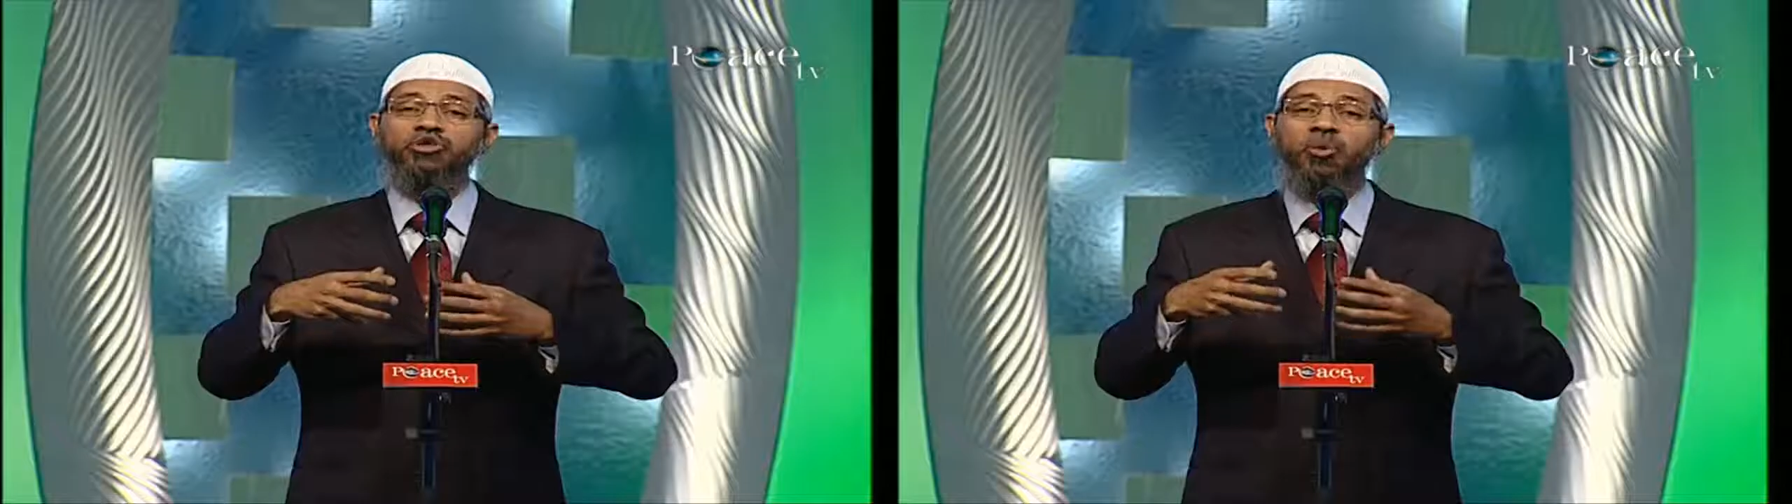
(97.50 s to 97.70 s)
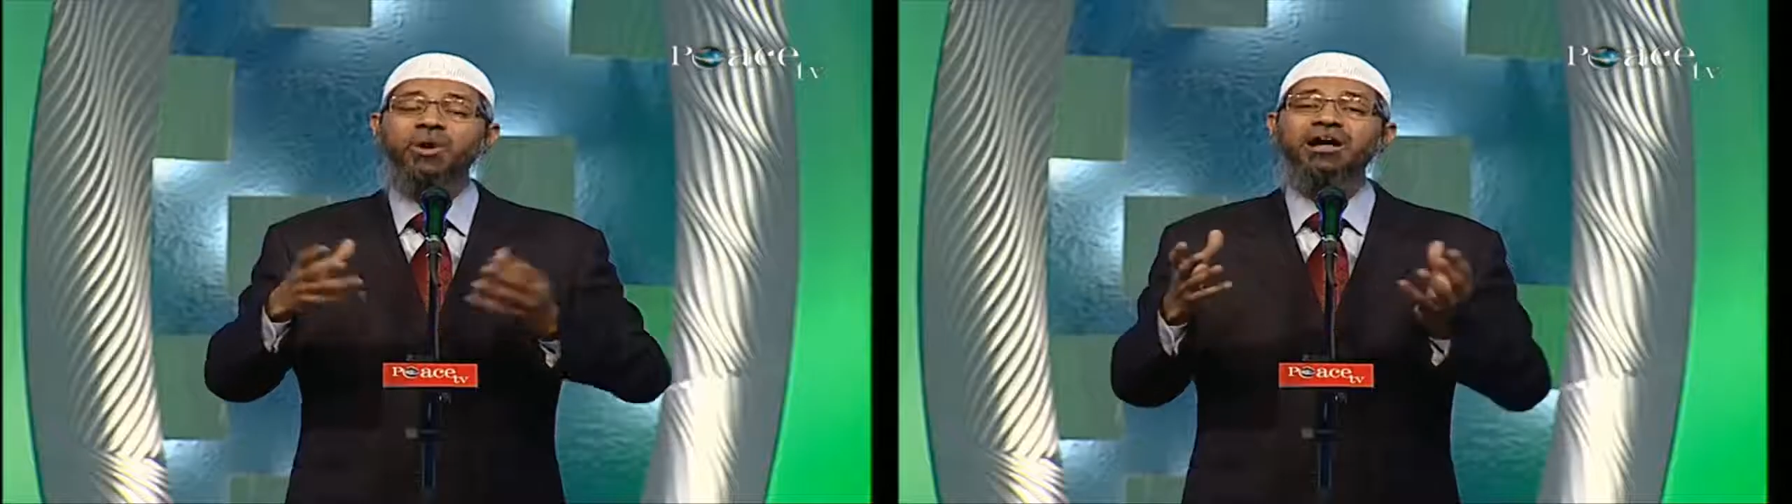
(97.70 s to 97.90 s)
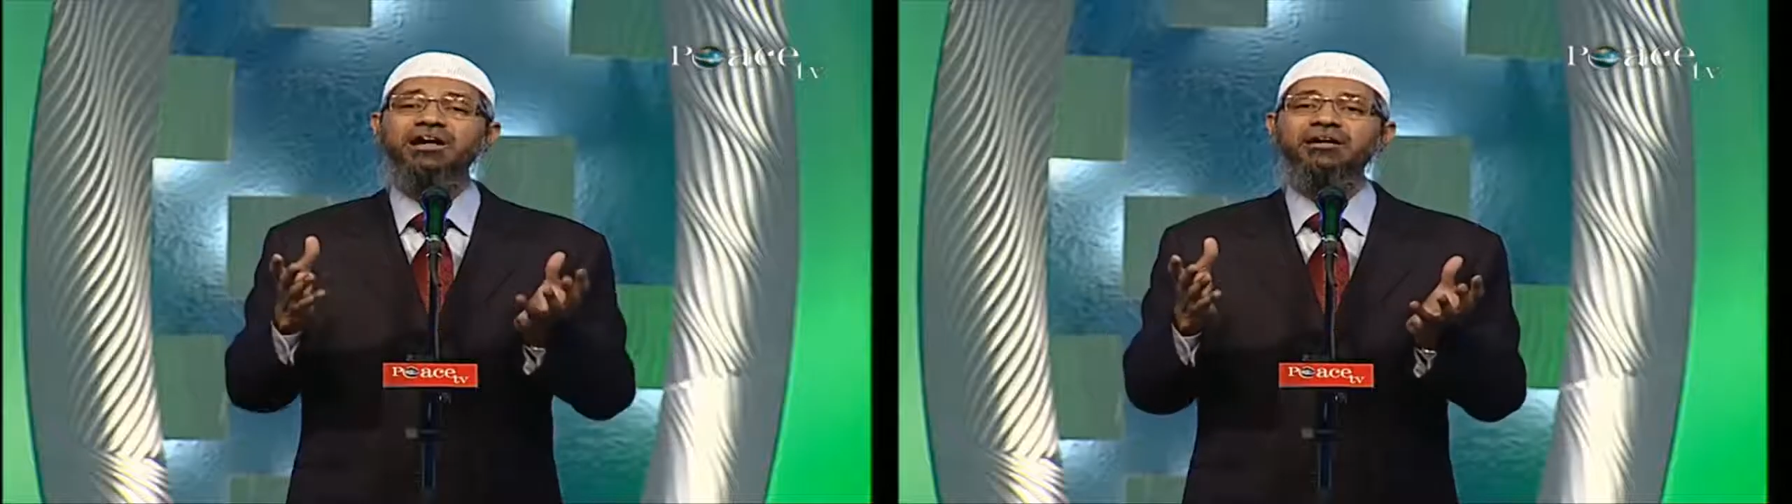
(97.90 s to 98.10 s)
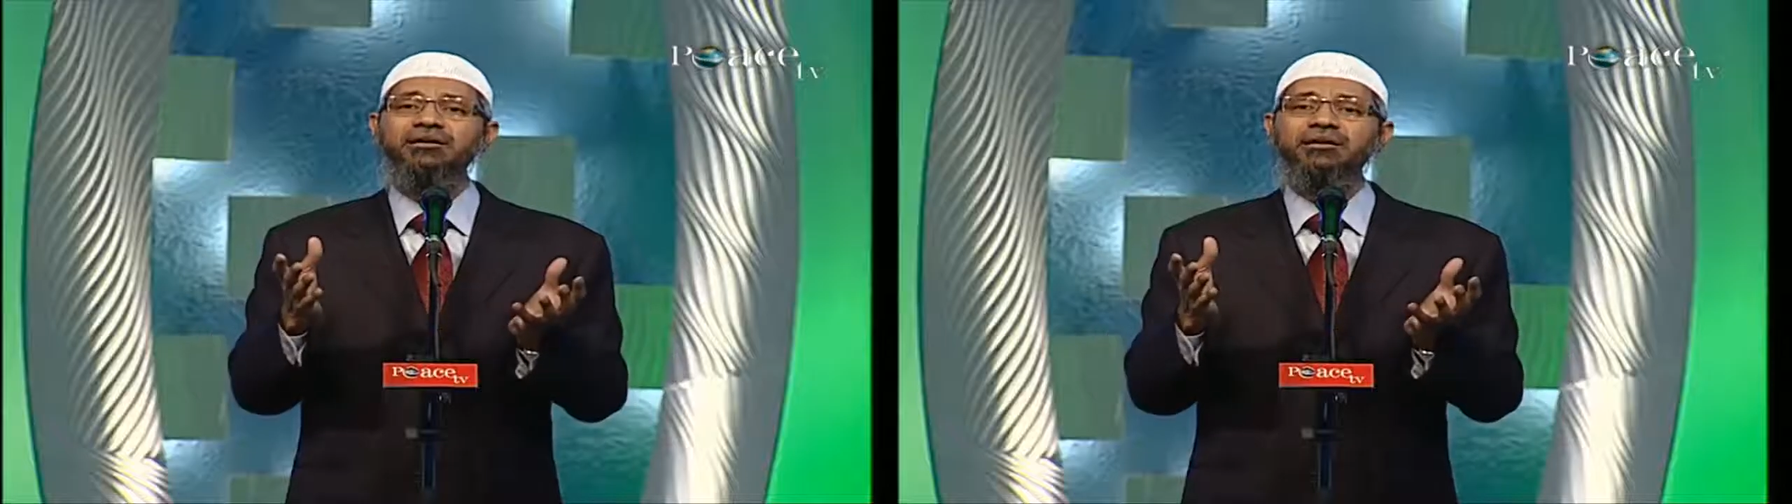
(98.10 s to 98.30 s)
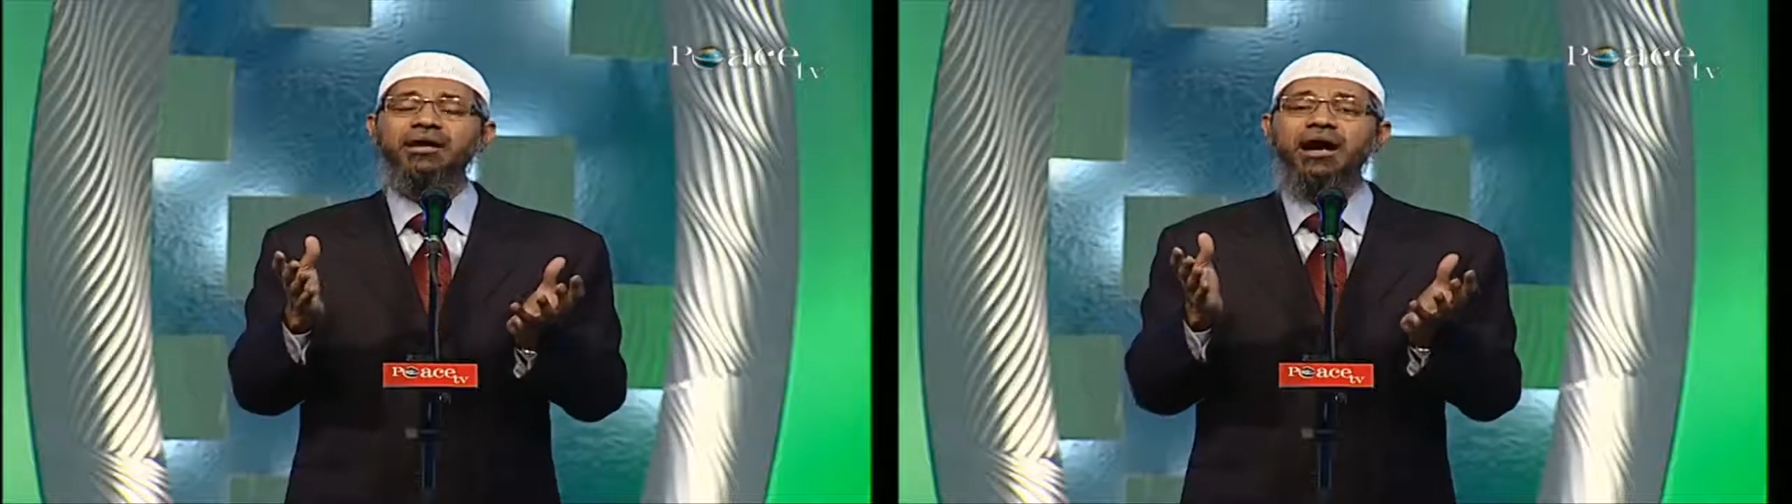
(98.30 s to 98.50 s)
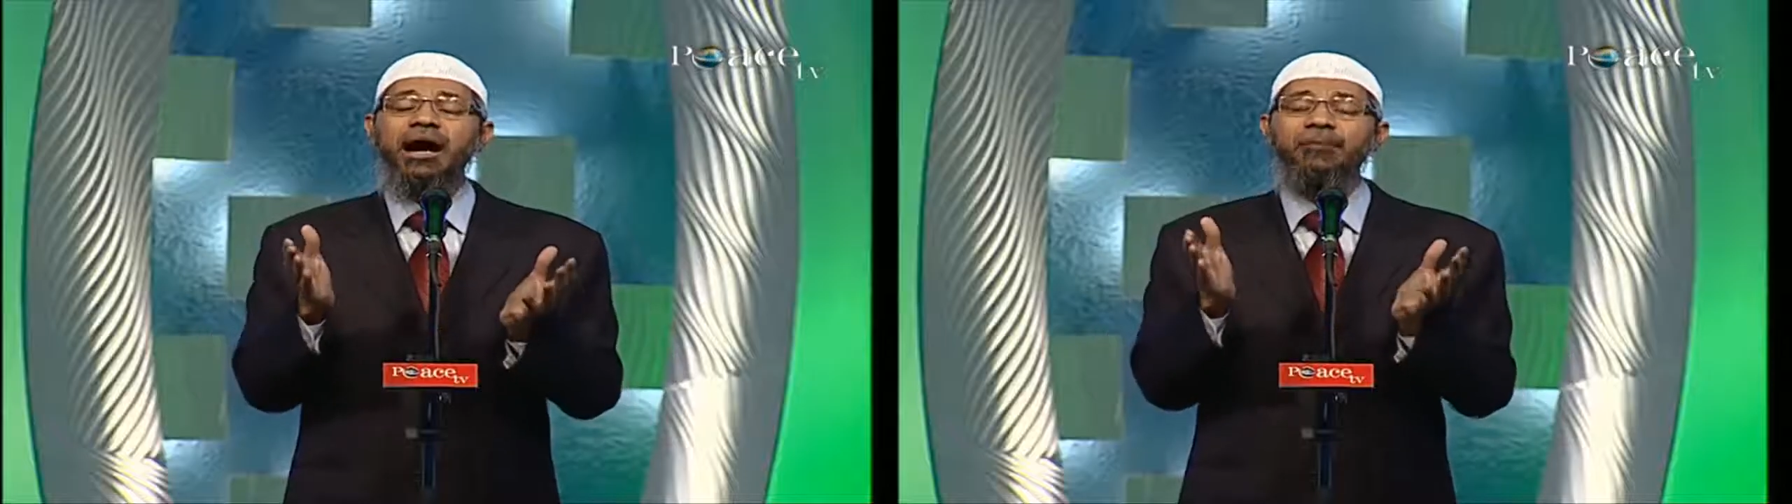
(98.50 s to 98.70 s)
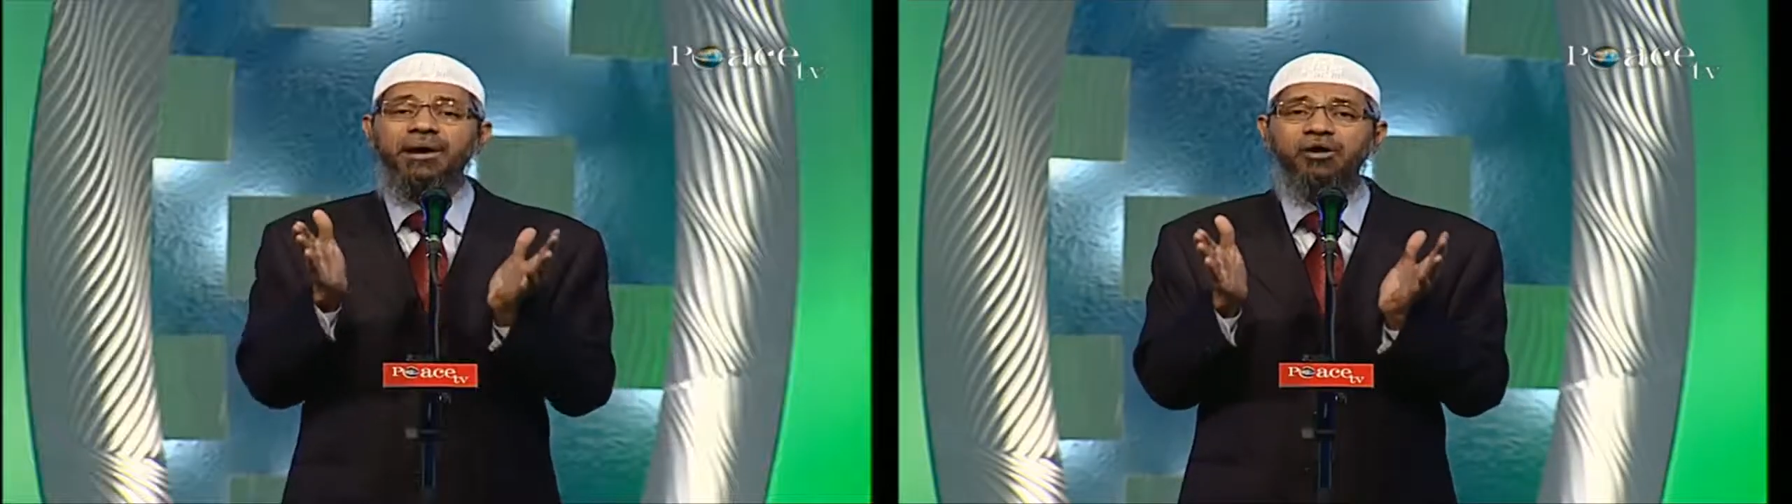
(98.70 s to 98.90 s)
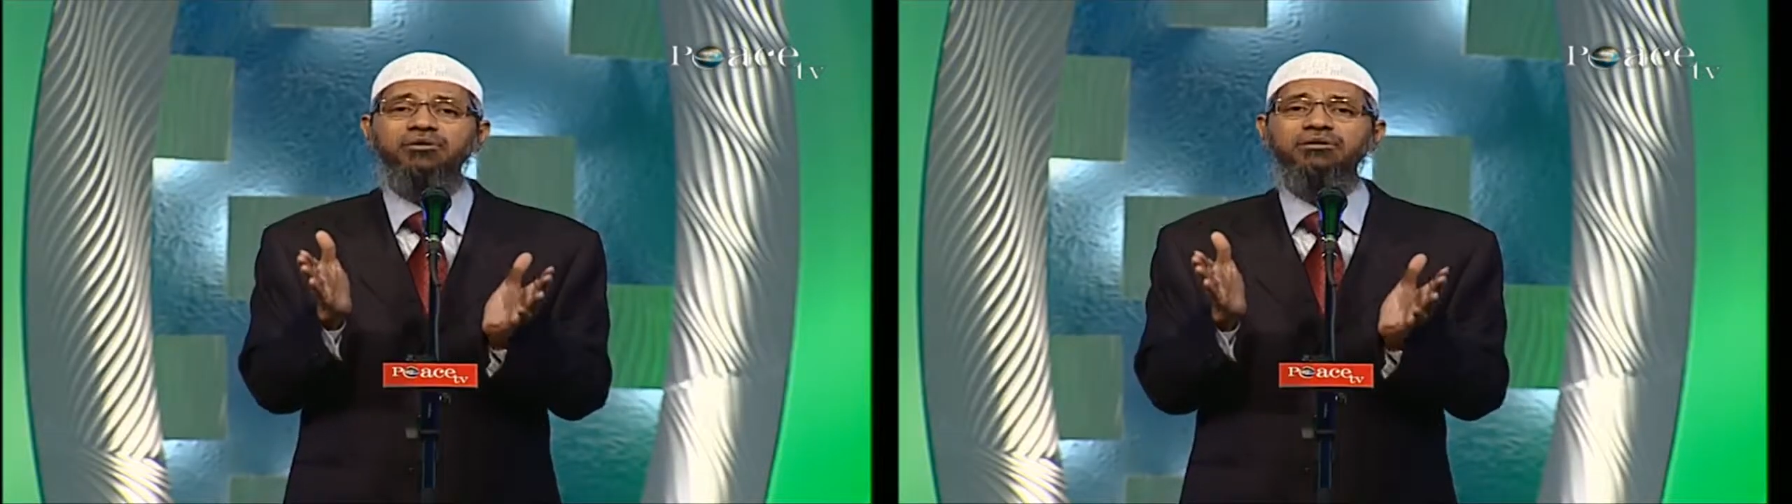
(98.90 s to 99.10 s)
to the world
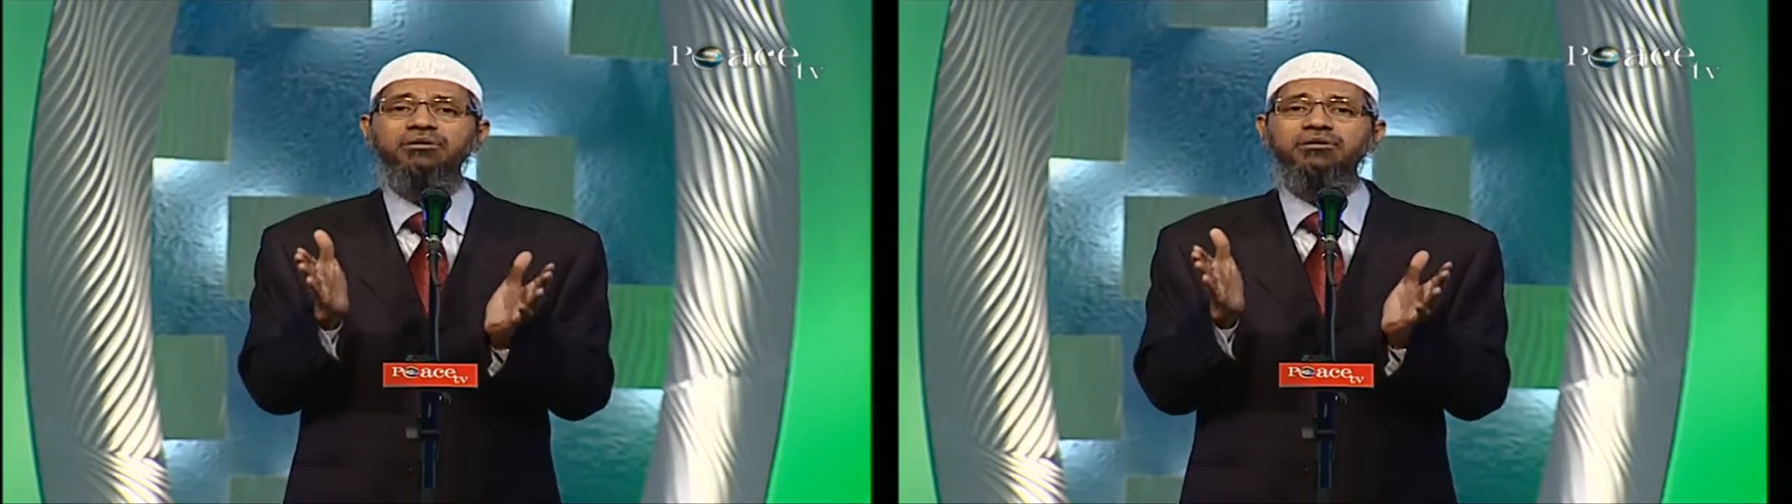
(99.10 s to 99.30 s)
about